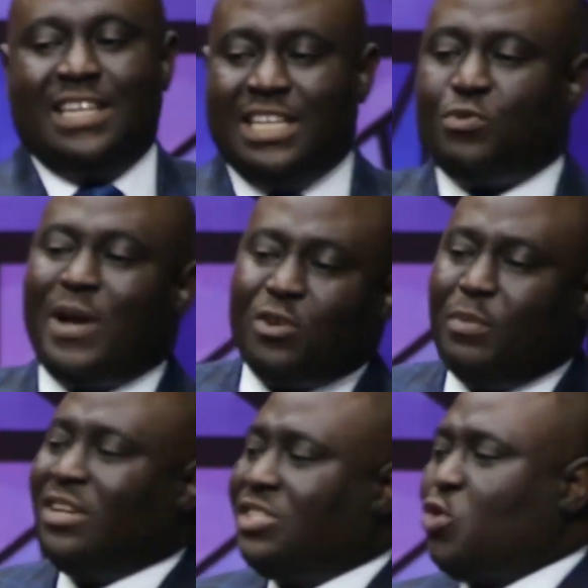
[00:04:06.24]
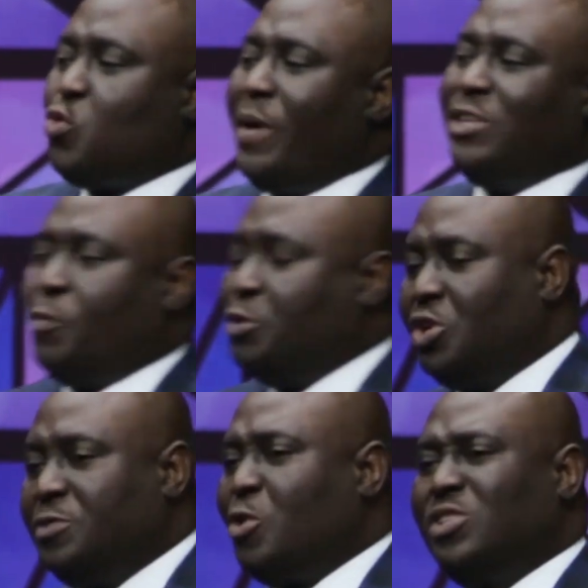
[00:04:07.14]
The reason why somebody else is occupying your
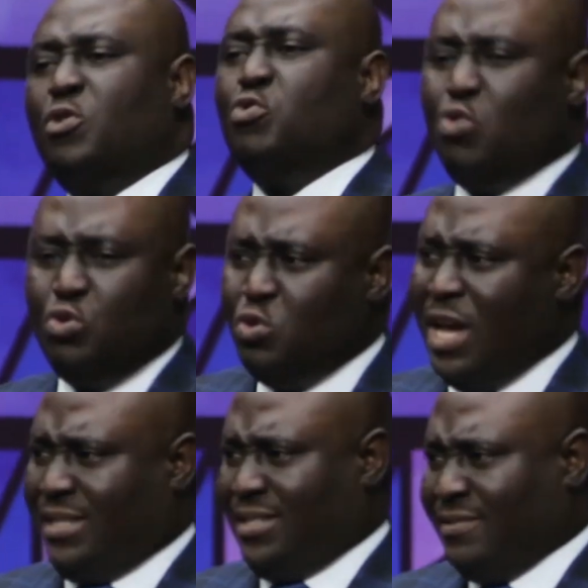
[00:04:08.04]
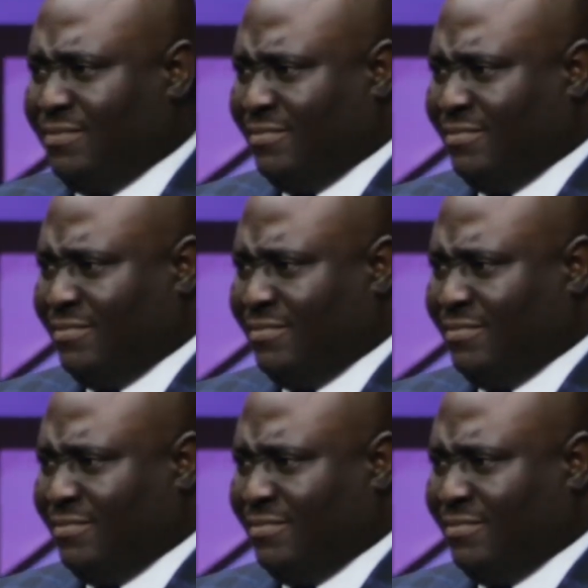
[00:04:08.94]
position is because they don't know you yet.